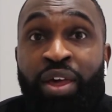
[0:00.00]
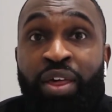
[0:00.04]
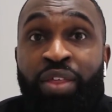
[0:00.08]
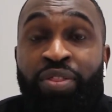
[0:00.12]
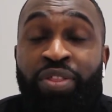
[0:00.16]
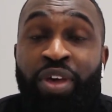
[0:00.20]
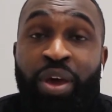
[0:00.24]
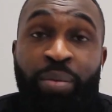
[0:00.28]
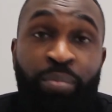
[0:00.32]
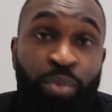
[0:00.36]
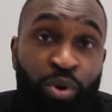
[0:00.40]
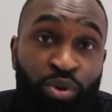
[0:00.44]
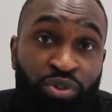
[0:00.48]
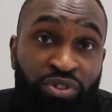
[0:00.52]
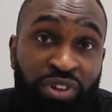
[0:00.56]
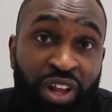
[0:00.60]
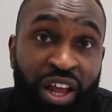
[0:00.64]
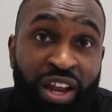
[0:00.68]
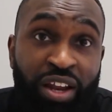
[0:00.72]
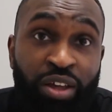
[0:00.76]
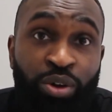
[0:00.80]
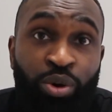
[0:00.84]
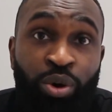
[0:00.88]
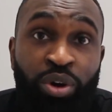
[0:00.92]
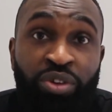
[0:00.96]
they're most
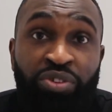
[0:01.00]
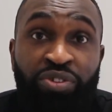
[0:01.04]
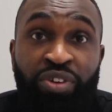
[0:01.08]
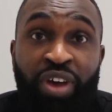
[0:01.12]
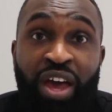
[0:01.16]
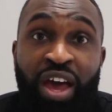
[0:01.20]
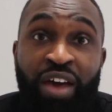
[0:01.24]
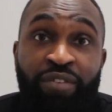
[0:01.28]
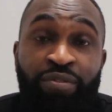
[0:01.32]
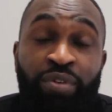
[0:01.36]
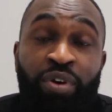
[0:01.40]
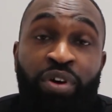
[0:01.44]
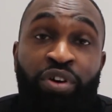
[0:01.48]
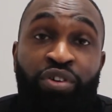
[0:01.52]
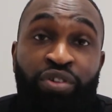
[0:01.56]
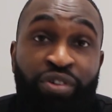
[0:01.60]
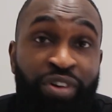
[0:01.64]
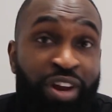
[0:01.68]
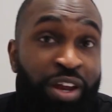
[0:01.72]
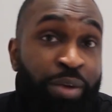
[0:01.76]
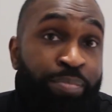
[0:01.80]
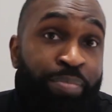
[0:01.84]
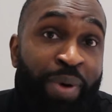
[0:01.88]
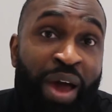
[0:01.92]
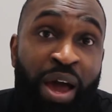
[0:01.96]
likely going to have a
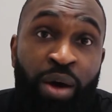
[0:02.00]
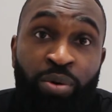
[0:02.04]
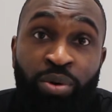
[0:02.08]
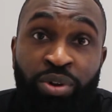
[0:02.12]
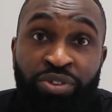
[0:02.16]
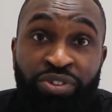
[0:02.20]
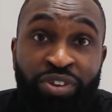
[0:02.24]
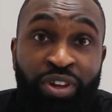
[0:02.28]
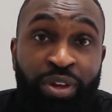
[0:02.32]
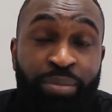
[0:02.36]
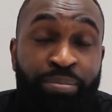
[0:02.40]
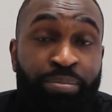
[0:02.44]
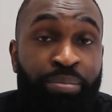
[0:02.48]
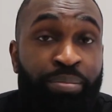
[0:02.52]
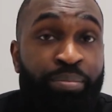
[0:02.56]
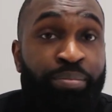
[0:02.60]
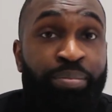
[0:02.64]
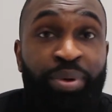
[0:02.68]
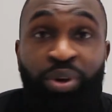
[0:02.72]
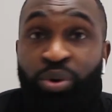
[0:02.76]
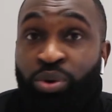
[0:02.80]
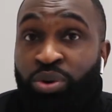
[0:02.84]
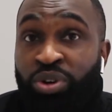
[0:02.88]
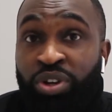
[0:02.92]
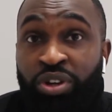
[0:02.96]
great power team,
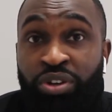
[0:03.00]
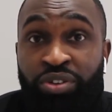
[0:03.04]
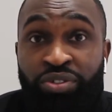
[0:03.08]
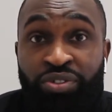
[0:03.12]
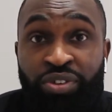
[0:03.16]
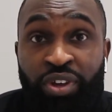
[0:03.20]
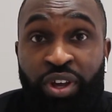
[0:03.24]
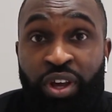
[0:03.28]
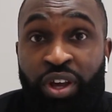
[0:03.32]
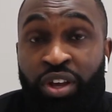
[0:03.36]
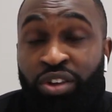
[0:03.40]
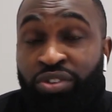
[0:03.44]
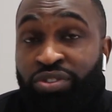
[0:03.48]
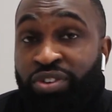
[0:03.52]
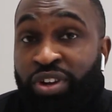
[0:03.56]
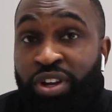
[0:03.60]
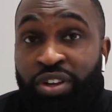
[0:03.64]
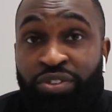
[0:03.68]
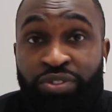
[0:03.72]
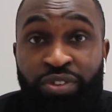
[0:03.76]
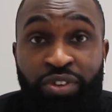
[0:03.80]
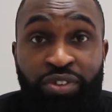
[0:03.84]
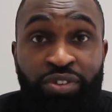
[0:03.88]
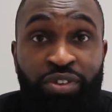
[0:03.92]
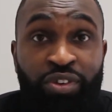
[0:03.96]
builders,
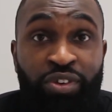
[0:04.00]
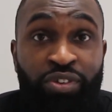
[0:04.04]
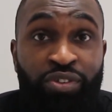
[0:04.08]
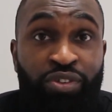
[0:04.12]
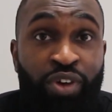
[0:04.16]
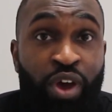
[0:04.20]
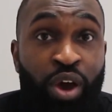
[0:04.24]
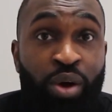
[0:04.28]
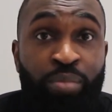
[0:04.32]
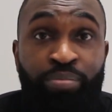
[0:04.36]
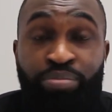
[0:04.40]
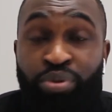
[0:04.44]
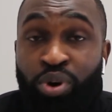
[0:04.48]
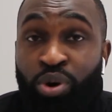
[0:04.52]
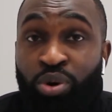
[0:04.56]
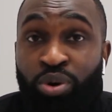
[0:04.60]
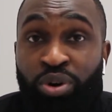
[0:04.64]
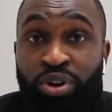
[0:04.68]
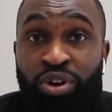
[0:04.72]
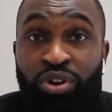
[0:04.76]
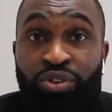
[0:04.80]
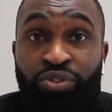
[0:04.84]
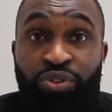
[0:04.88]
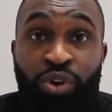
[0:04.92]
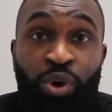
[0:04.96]
solicitors,
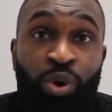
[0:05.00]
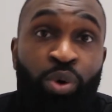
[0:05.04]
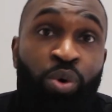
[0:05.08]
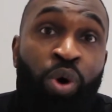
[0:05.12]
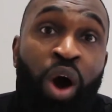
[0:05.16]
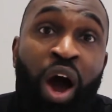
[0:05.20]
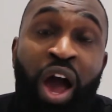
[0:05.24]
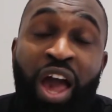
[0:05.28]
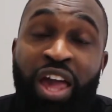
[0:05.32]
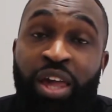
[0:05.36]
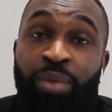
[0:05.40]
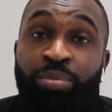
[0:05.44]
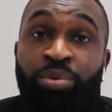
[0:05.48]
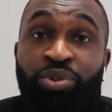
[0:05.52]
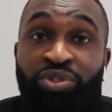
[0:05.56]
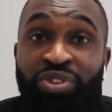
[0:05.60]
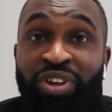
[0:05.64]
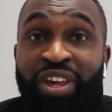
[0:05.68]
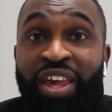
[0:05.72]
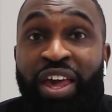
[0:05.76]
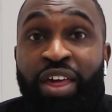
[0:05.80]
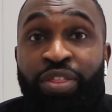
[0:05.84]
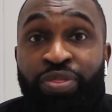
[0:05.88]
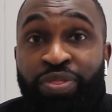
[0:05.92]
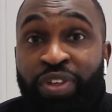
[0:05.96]
brokers, who are able
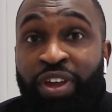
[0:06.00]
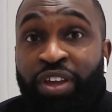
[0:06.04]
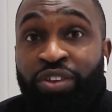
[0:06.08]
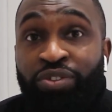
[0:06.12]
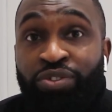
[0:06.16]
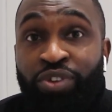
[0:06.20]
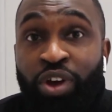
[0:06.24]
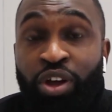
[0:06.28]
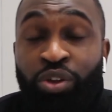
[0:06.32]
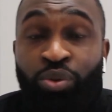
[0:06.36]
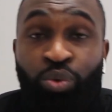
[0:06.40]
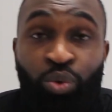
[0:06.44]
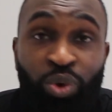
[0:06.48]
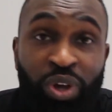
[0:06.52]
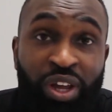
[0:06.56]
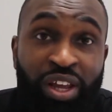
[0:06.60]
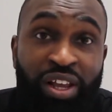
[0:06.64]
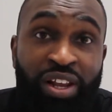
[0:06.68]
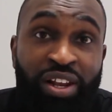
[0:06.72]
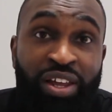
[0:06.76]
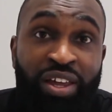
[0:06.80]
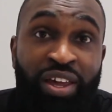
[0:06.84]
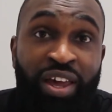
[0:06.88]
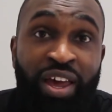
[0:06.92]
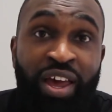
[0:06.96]
to get things done
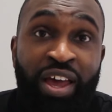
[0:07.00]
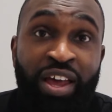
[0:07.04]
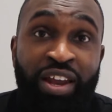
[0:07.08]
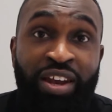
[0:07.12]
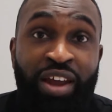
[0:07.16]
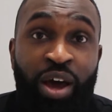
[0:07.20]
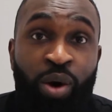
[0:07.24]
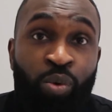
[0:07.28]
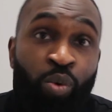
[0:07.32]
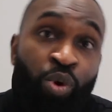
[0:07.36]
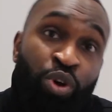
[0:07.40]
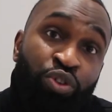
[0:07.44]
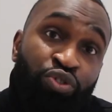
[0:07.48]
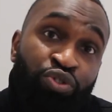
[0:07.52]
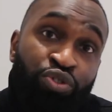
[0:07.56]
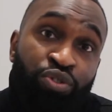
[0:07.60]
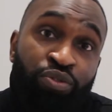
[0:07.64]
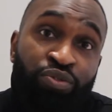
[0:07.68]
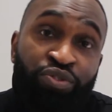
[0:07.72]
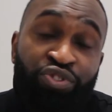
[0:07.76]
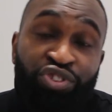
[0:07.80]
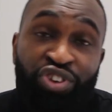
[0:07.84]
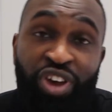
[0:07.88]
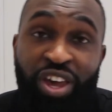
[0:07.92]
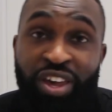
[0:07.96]
quickly. Now, once
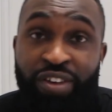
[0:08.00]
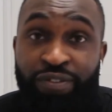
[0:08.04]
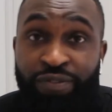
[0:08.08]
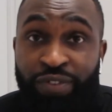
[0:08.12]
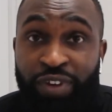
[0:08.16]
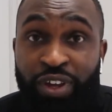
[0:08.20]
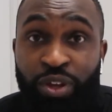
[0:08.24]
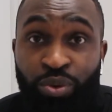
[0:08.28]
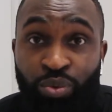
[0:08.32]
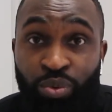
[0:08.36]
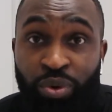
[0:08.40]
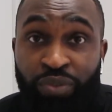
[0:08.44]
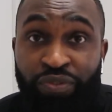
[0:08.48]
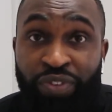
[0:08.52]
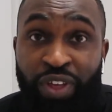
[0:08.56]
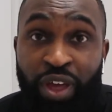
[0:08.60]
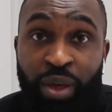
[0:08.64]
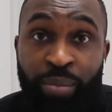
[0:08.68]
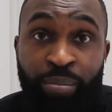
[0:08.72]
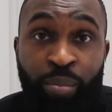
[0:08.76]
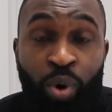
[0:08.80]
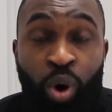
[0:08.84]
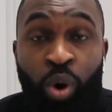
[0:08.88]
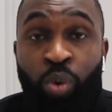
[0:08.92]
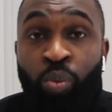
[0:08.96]
you've JV'd with
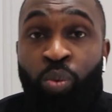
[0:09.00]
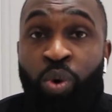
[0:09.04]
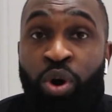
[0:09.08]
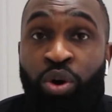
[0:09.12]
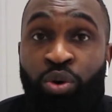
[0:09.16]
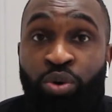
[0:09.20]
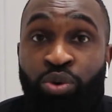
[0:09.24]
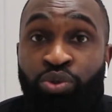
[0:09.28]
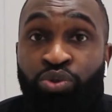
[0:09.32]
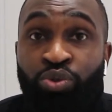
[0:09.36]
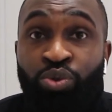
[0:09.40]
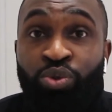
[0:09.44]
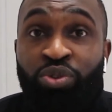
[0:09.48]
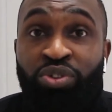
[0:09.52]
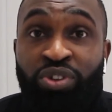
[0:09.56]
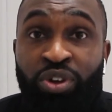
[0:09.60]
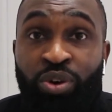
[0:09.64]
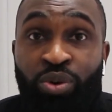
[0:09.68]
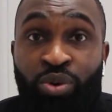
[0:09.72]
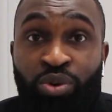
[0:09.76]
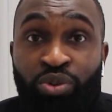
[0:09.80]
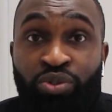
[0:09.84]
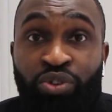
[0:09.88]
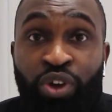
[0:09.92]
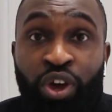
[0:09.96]
them on 1 or 2
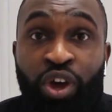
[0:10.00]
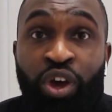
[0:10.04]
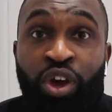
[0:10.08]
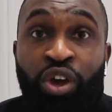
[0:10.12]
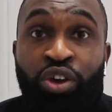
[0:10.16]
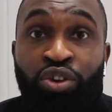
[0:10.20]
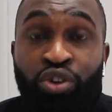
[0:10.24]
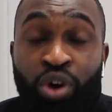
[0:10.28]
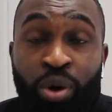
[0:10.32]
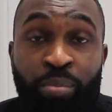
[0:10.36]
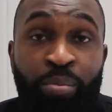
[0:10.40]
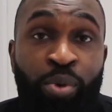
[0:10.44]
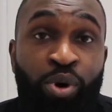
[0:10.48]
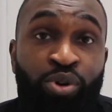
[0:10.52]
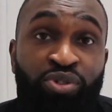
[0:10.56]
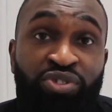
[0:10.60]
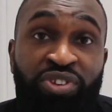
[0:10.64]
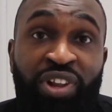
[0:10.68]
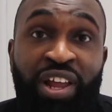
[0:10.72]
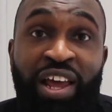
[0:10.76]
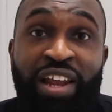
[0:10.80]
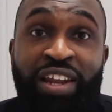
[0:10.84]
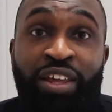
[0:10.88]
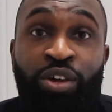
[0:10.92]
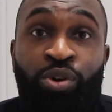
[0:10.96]
deals, you're
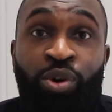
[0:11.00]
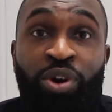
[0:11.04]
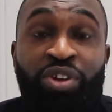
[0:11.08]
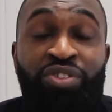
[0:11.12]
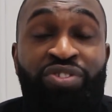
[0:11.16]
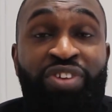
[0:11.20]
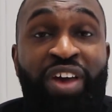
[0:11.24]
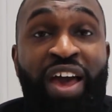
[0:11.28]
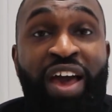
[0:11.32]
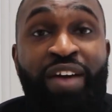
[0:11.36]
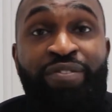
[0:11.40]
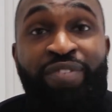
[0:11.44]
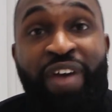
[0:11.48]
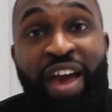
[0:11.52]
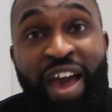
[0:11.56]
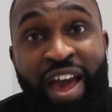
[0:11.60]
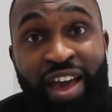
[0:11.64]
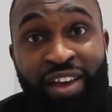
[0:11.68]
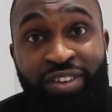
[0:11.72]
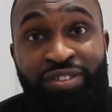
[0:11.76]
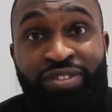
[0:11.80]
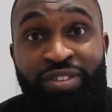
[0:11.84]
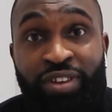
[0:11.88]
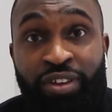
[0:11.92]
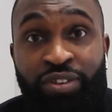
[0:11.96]
most likely going to have
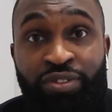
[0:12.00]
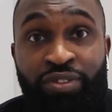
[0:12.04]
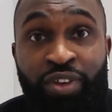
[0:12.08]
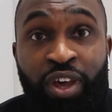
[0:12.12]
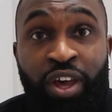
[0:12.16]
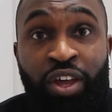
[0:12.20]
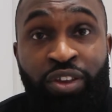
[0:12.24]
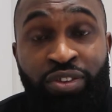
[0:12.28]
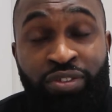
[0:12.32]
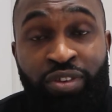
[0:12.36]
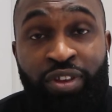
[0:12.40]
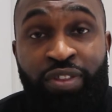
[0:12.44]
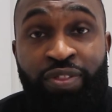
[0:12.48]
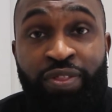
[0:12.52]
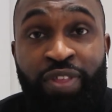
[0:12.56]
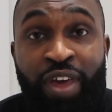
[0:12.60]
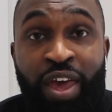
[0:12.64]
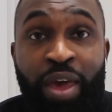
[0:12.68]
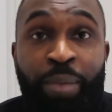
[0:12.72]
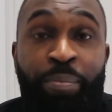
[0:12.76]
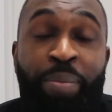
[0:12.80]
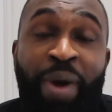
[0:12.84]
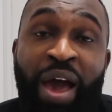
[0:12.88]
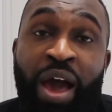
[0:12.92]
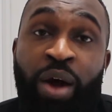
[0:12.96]
access to
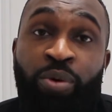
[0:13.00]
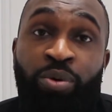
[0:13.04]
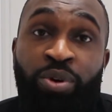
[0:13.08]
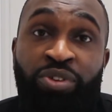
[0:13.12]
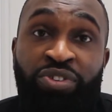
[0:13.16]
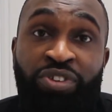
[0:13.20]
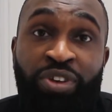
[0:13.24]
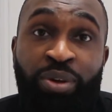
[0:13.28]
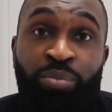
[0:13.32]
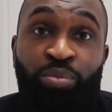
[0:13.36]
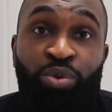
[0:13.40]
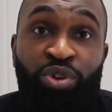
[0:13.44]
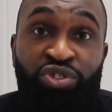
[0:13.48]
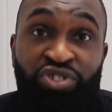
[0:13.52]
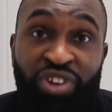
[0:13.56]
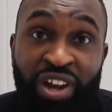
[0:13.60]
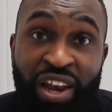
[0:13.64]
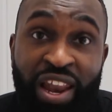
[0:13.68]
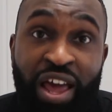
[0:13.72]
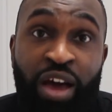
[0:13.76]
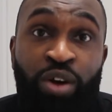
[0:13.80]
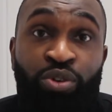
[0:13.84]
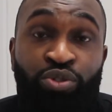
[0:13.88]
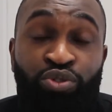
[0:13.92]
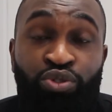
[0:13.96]
their power team, which
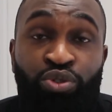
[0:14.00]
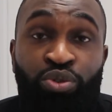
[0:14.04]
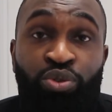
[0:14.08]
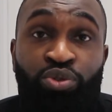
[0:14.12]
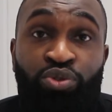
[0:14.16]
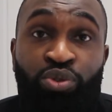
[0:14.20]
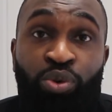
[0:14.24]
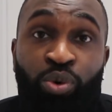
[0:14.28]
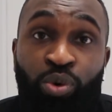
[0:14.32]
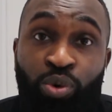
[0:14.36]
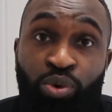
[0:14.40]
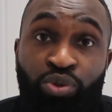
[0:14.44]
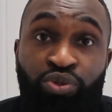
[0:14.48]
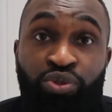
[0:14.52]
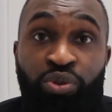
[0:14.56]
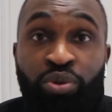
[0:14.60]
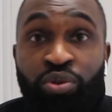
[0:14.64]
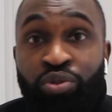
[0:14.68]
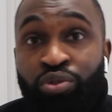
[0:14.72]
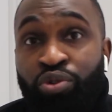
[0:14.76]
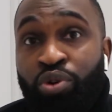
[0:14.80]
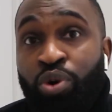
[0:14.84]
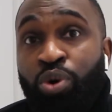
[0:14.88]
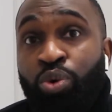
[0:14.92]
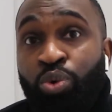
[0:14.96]
allows you to
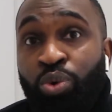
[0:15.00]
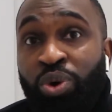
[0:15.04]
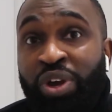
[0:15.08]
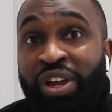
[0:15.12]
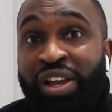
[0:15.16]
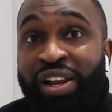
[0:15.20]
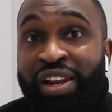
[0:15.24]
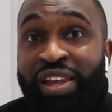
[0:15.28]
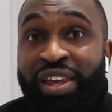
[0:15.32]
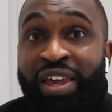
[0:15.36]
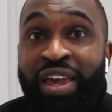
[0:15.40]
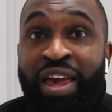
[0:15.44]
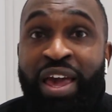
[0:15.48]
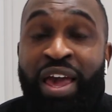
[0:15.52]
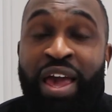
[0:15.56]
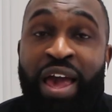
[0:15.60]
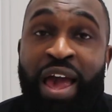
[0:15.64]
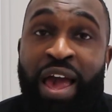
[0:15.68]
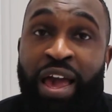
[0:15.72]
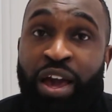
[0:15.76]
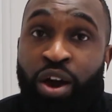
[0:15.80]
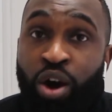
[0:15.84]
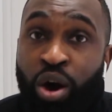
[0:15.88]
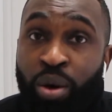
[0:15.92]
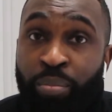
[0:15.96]
also grow quickly
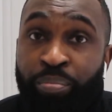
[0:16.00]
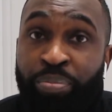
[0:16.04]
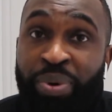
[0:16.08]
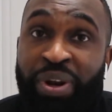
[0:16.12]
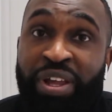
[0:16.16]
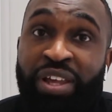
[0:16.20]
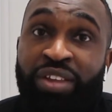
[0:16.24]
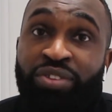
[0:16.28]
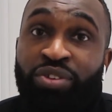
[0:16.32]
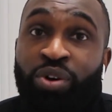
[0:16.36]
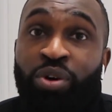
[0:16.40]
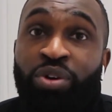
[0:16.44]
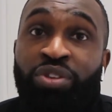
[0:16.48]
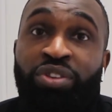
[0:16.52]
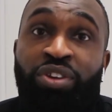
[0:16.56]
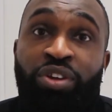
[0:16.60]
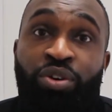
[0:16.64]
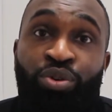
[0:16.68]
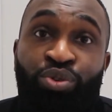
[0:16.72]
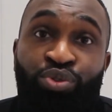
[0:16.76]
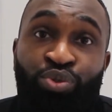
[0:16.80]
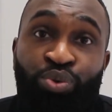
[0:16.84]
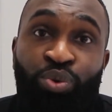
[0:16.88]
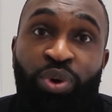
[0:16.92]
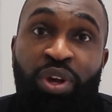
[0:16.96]
and complete on
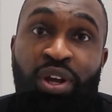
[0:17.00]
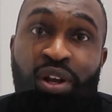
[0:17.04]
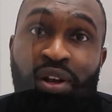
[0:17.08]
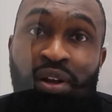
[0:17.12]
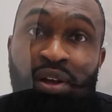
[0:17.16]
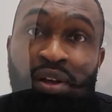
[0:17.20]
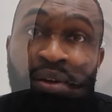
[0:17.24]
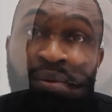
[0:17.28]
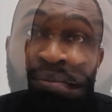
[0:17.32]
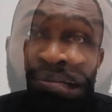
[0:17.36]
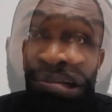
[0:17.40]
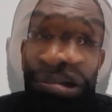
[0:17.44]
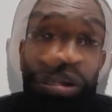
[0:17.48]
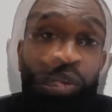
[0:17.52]
deals quickly.